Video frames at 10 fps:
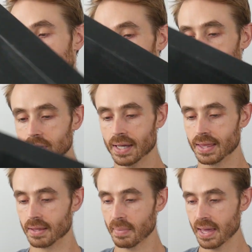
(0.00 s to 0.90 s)
box
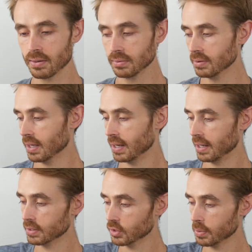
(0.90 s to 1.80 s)
in the mail.
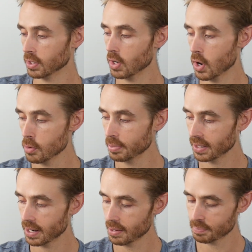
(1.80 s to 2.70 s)
Uh, so we're gonna open
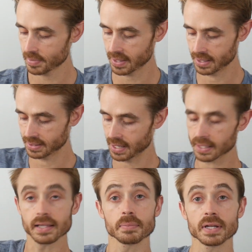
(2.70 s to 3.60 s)
it up and take
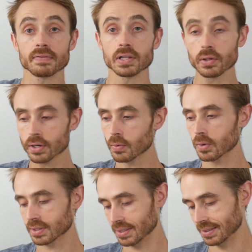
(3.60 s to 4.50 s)
a little bit of a look at
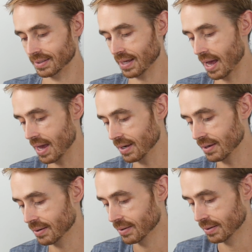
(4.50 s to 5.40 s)
what's inside.